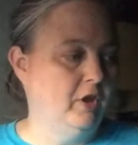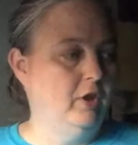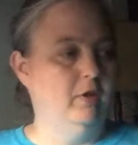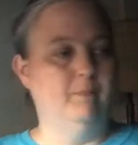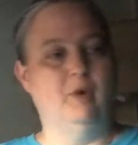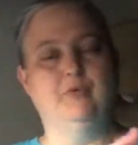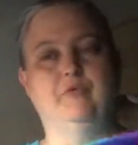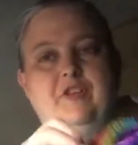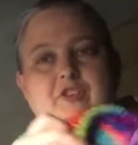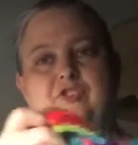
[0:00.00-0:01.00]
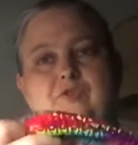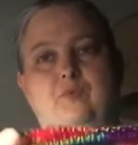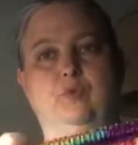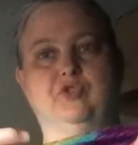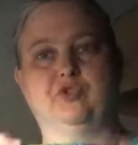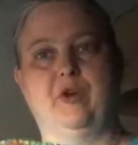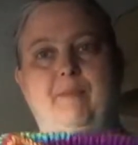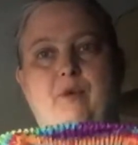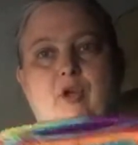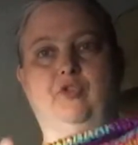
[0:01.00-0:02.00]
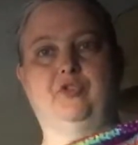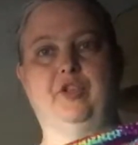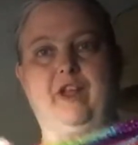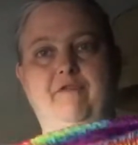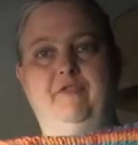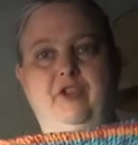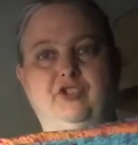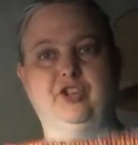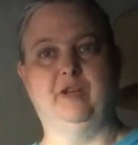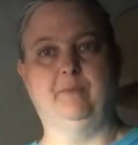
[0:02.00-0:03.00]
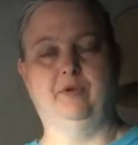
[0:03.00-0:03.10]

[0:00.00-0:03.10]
Both of these were scrap balls that I finished up.